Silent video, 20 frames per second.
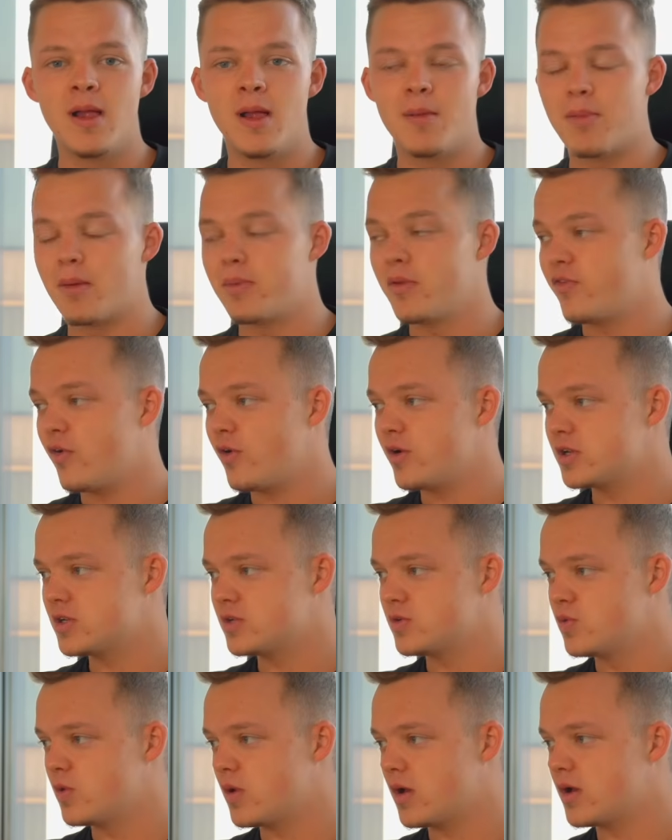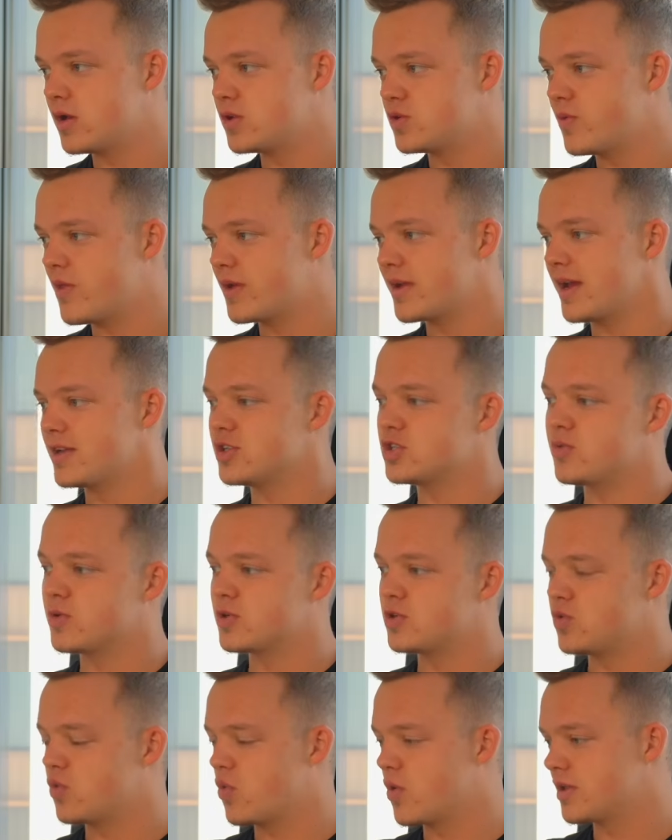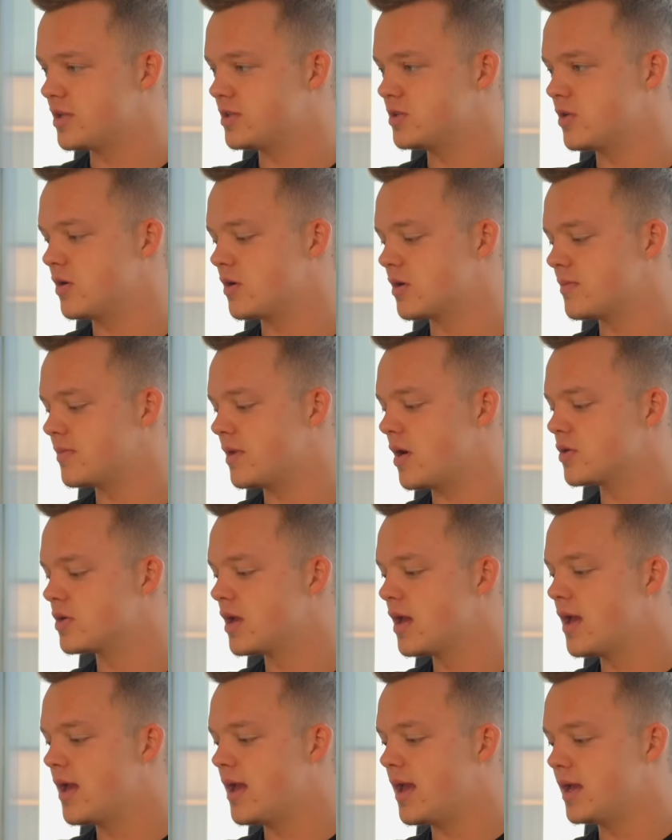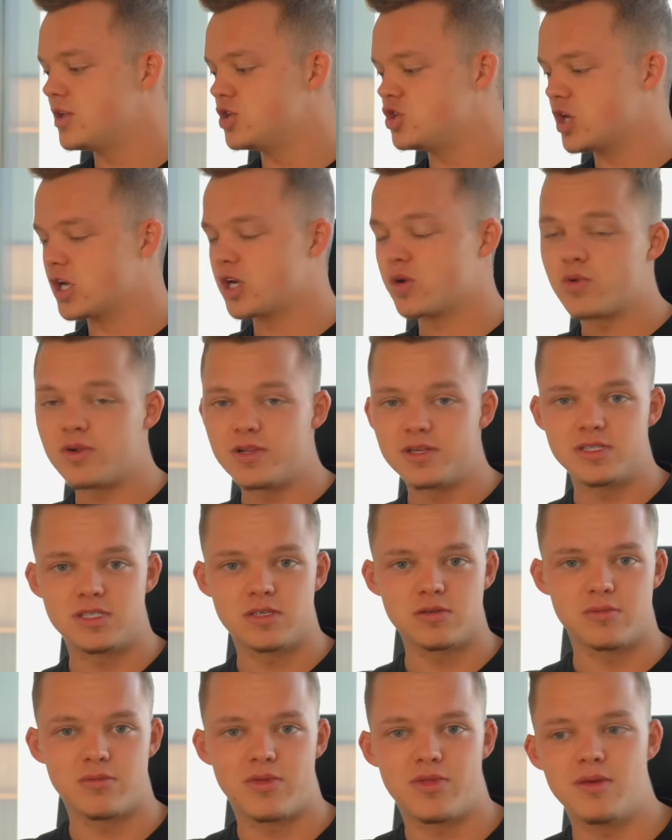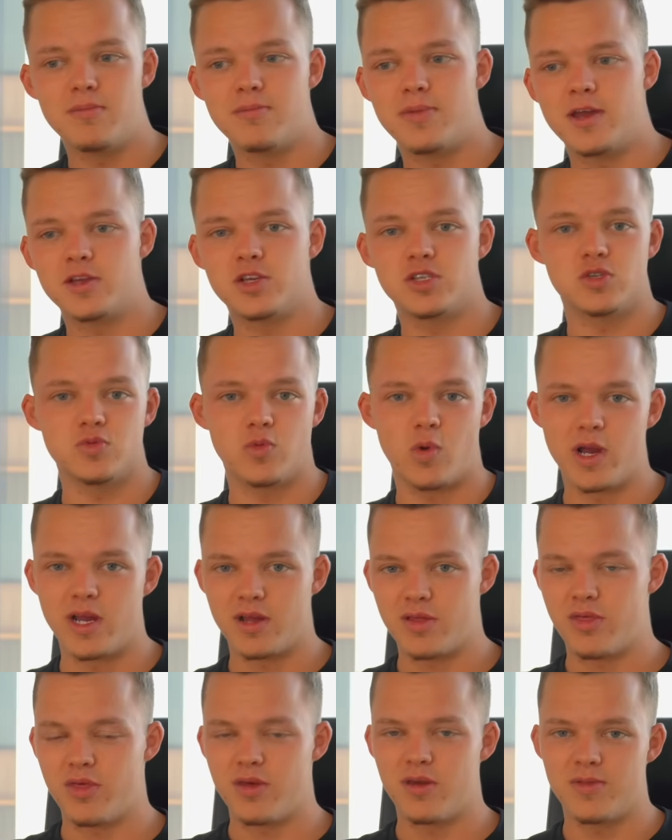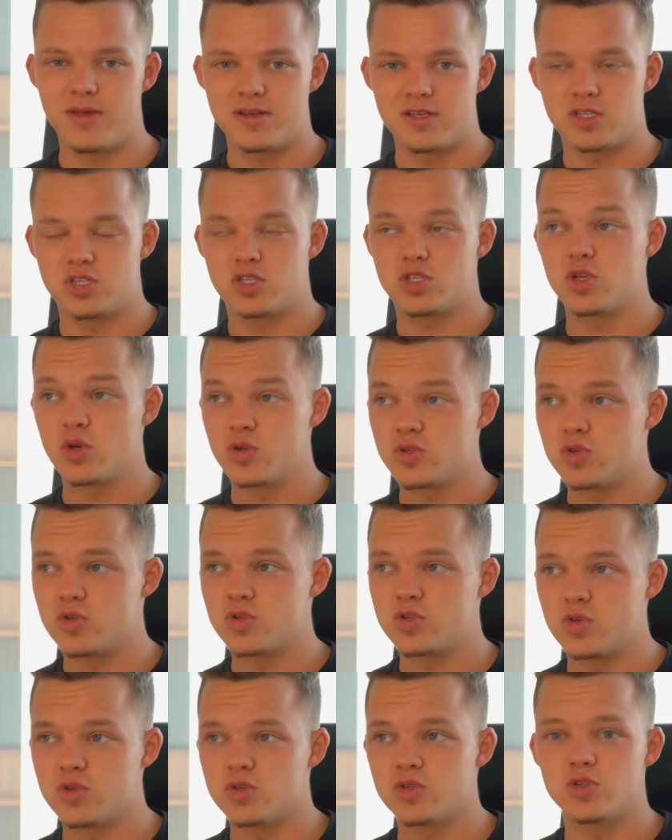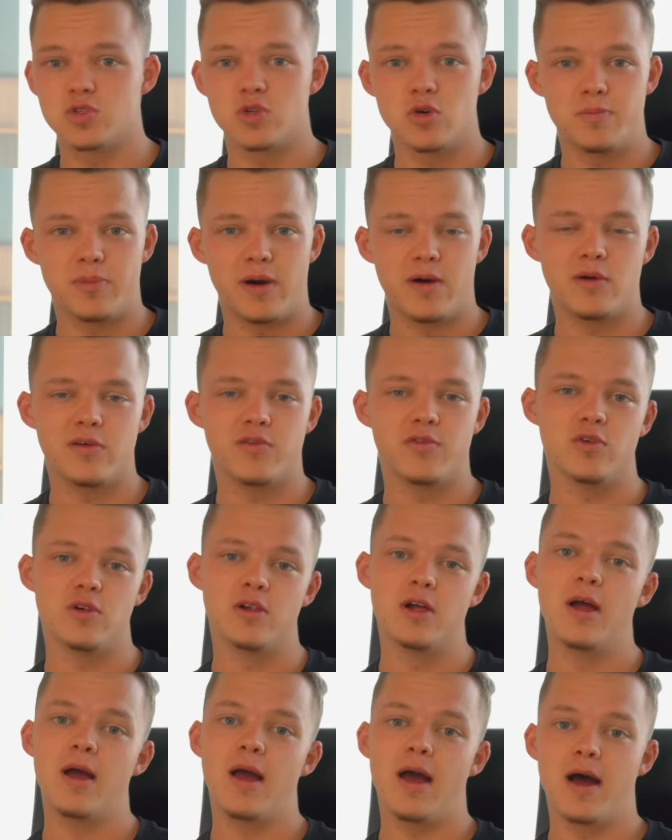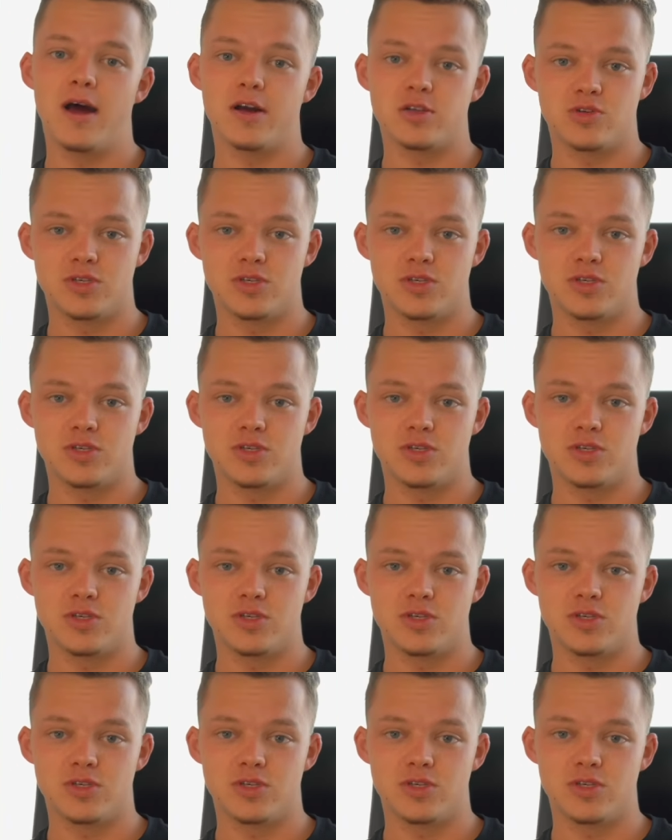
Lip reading: But before I do that, I just wanted to quickly talk about, in general, Instagram theme pages and why I think that it's so powerful to